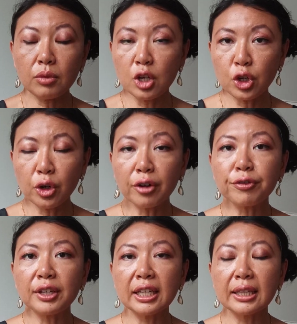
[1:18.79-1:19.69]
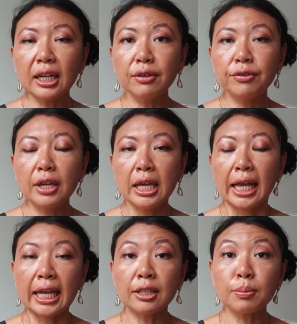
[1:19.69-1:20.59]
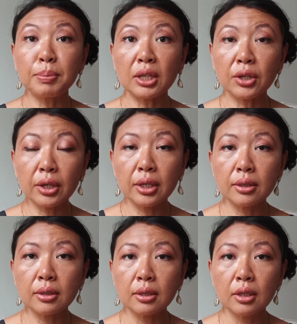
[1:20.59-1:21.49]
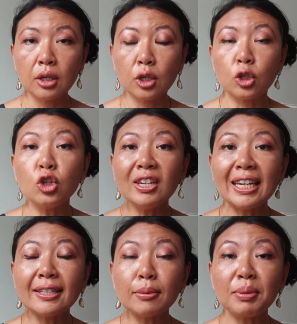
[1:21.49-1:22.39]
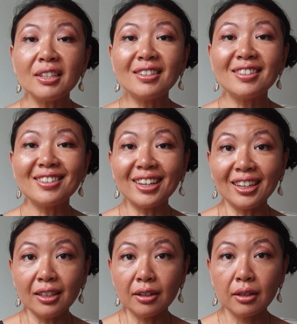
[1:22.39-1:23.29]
you're not feeling love, it's because you need to be seen.